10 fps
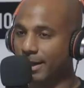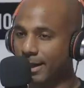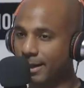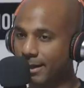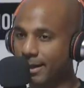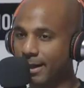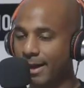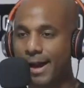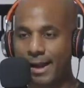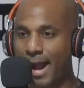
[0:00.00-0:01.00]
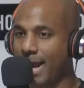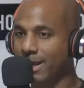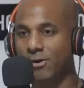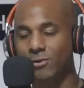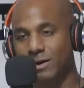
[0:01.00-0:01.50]
man. I, I,
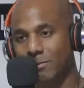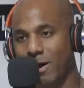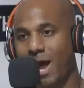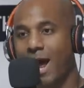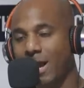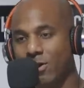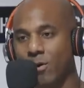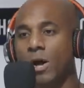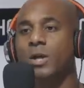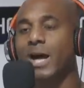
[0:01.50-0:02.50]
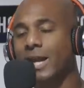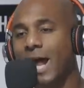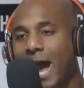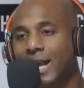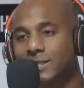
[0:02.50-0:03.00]
didn't know nothing about how I know they
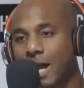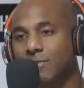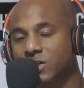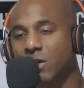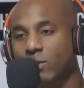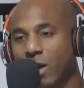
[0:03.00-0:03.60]
didn't have that type of stuff the,